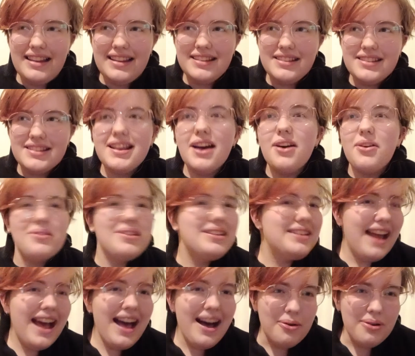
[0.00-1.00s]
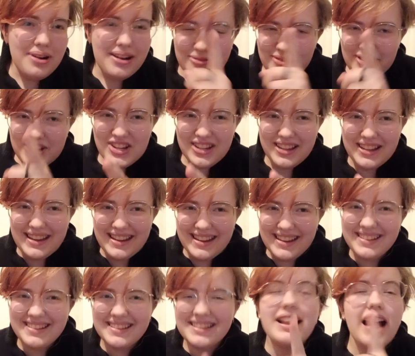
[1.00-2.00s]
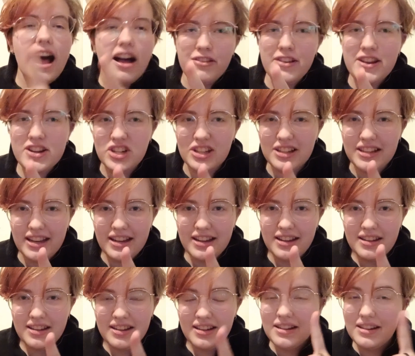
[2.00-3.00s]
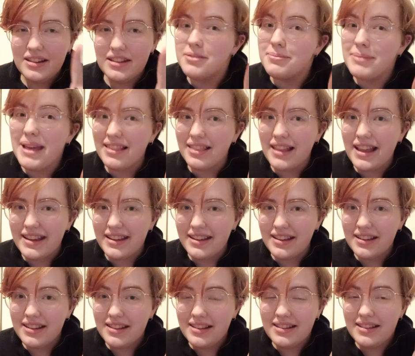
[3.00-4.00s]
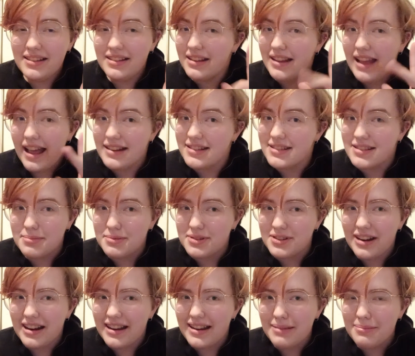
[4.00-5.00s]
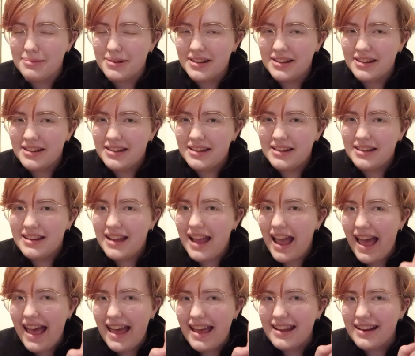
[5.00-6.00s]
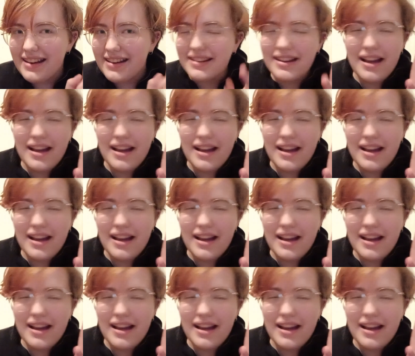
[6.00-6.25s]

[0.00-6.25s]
So now, officially, you may like and subscribe and